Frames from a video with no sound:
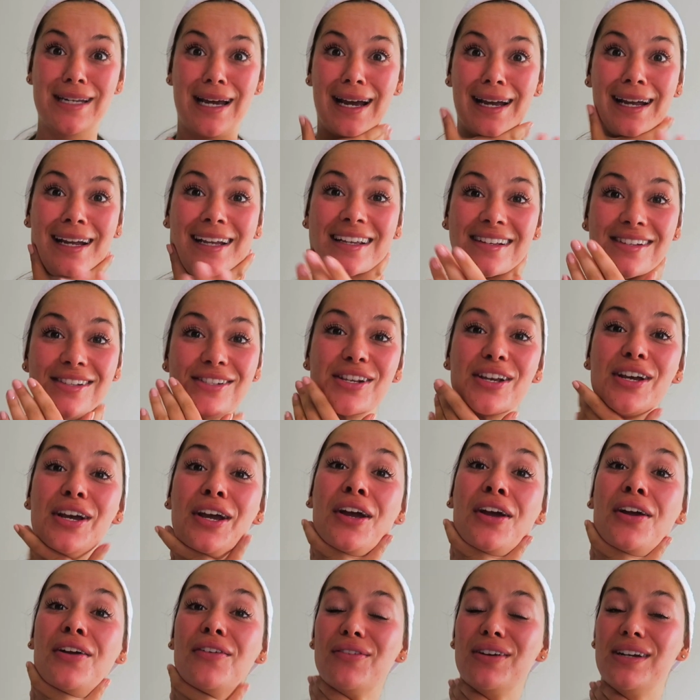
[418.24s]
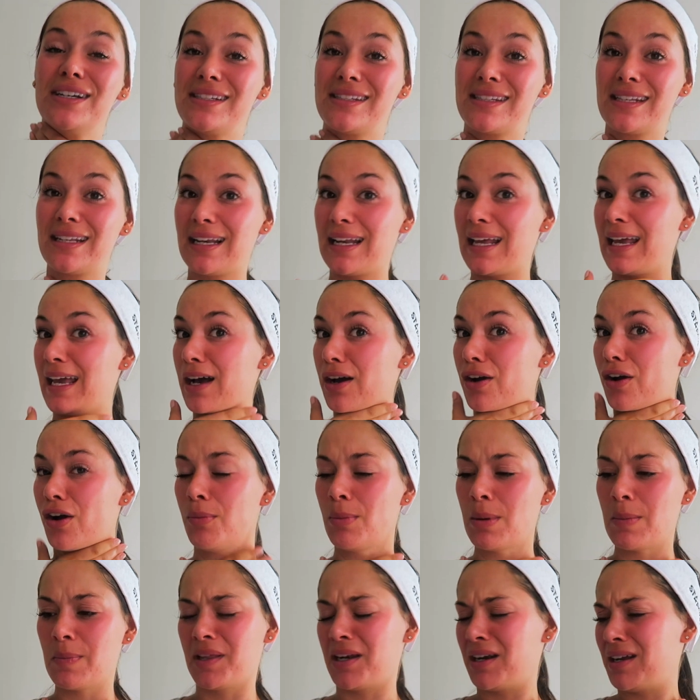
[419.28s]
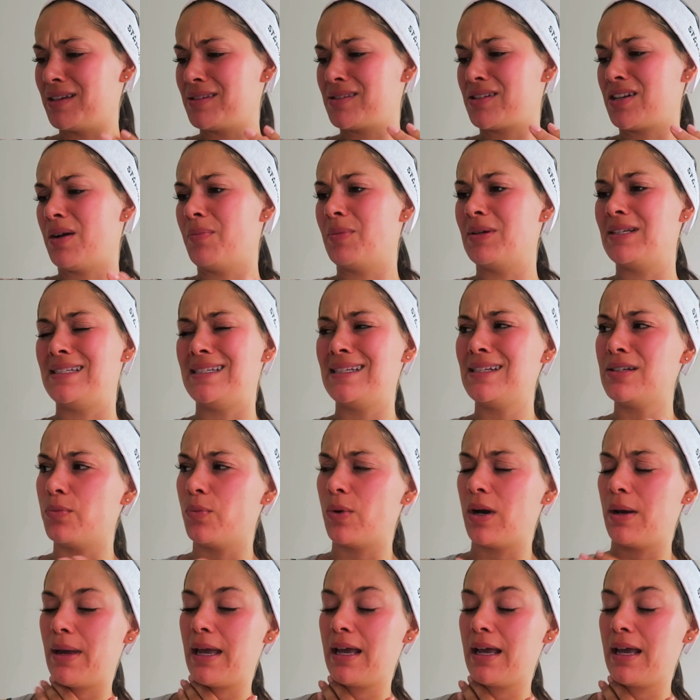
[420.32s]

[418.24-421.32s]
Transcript: days recently. I can't remember the last time I didn't wear